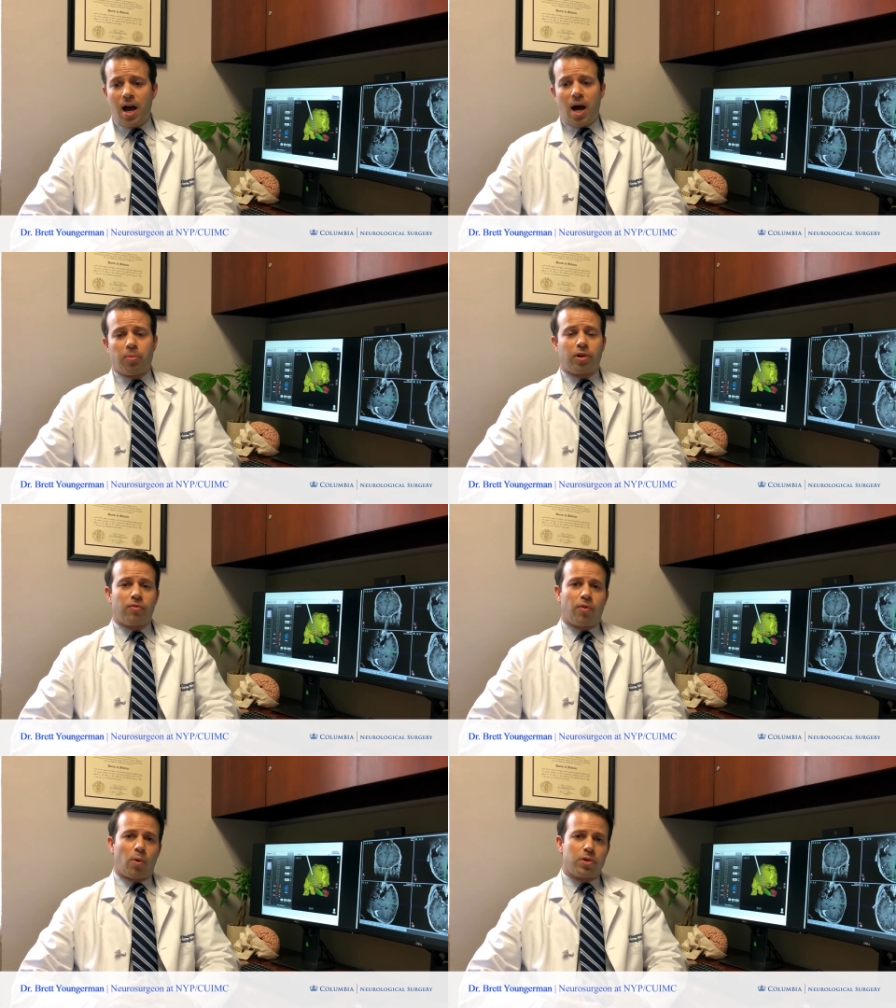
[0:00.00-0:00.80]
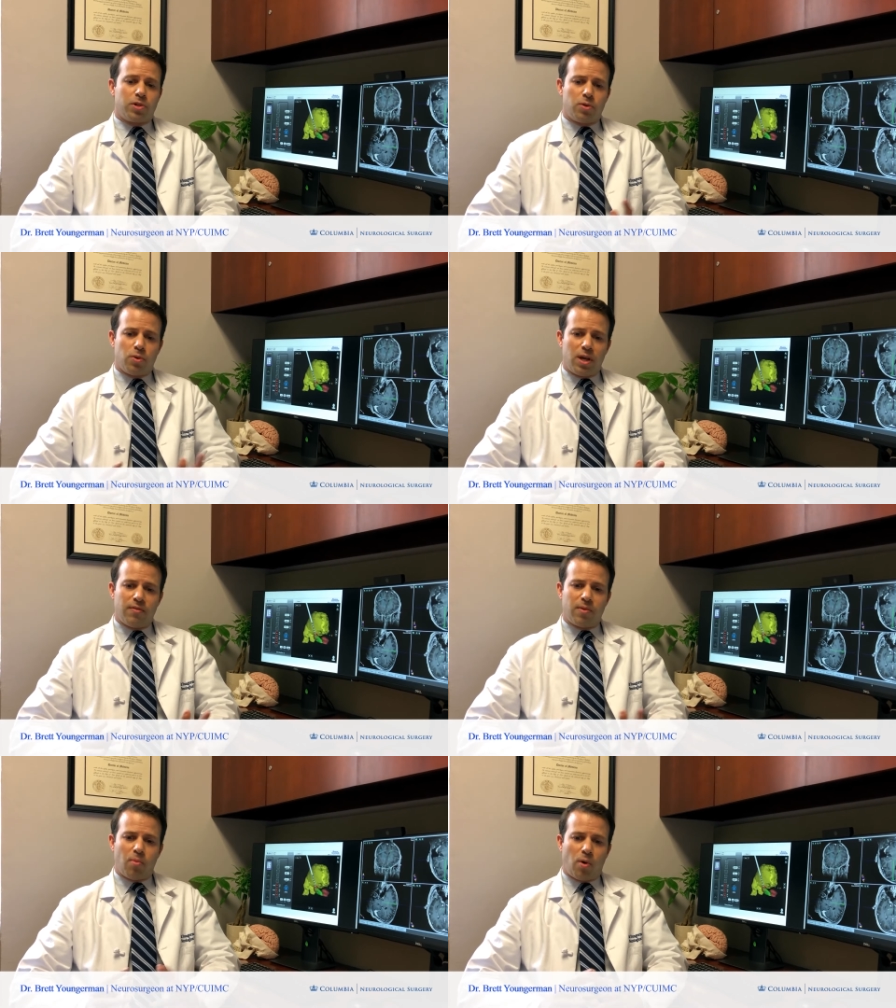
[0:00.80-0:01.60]
I'm looking forward to
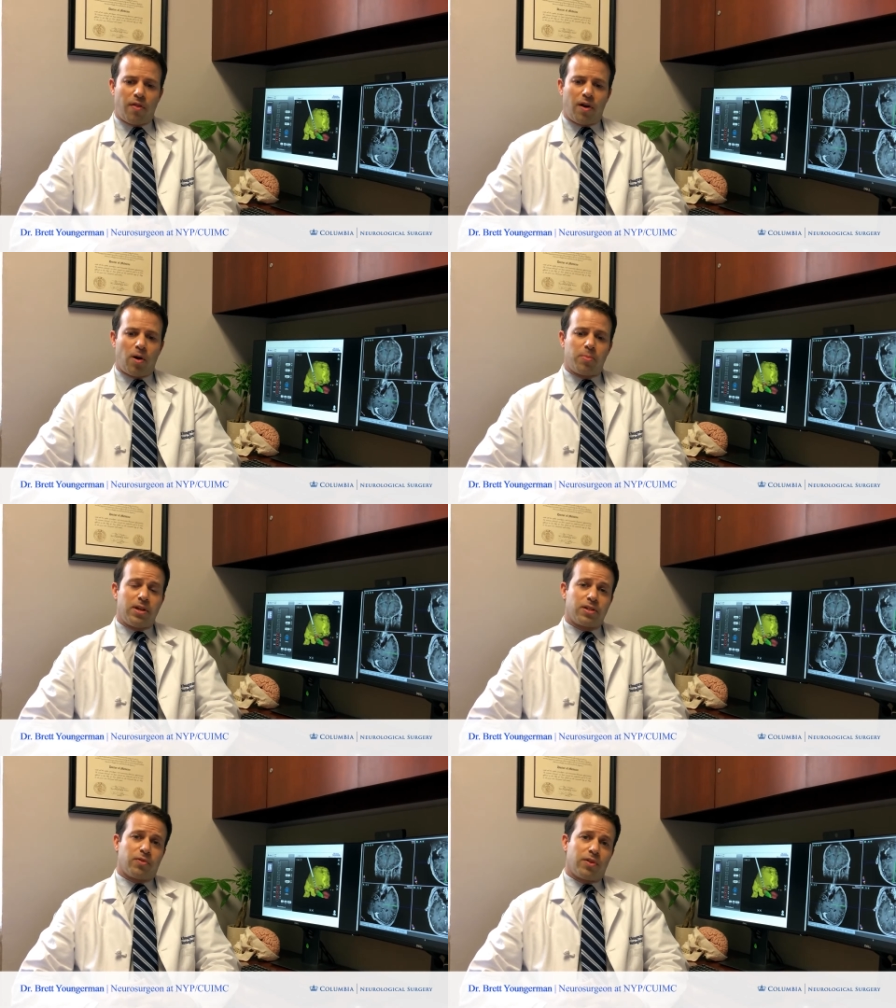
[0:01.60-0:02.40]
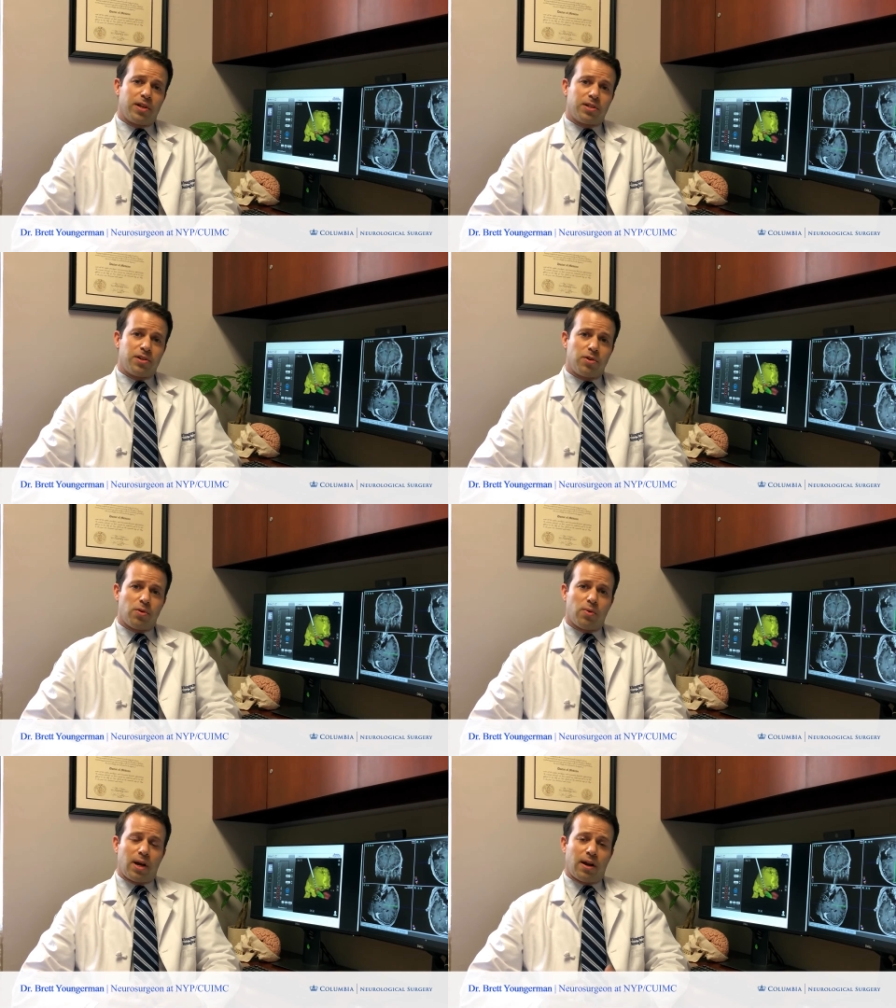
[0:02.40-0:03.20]
even more therapies for these
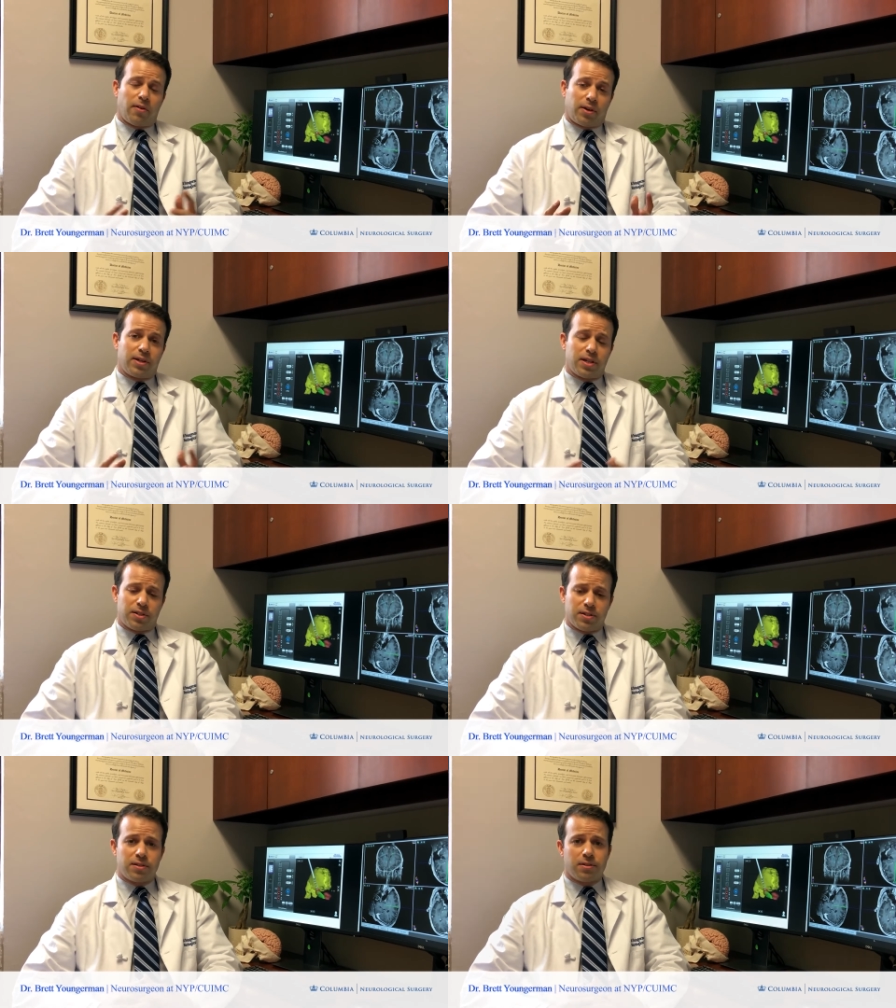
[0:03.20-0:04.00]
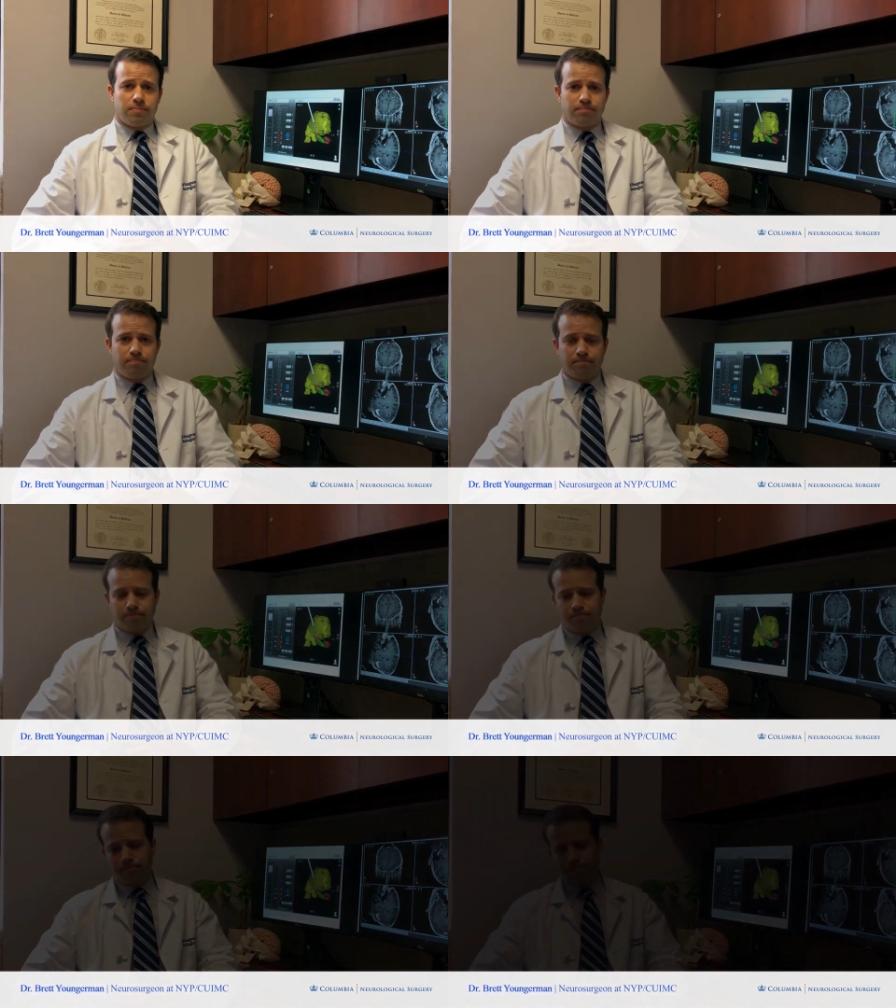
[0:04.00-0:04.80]
new and other conditions.
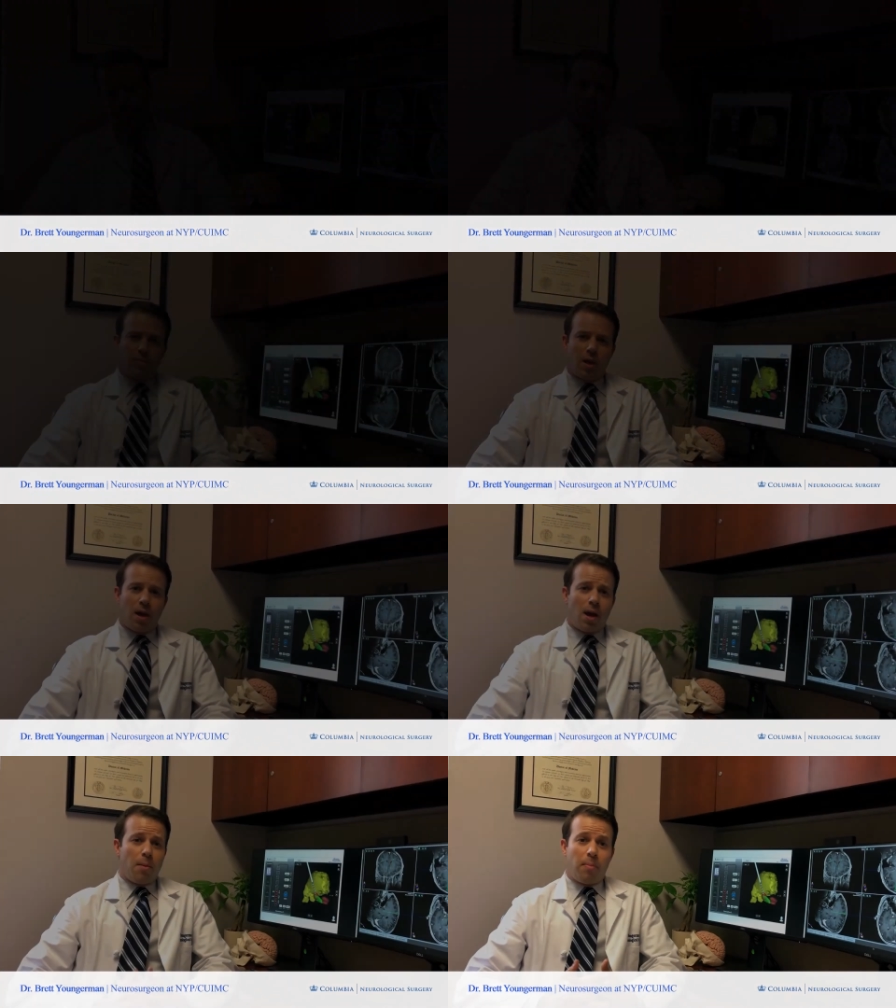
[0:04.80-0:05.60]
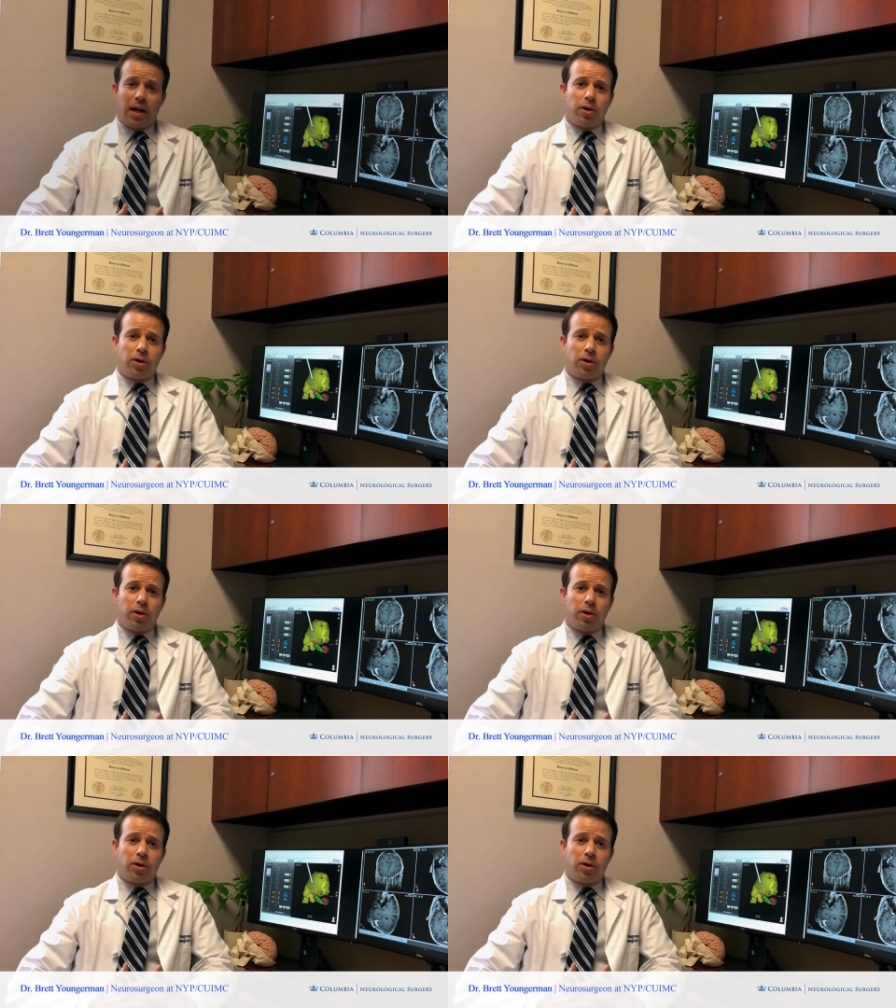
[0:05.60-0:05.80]
My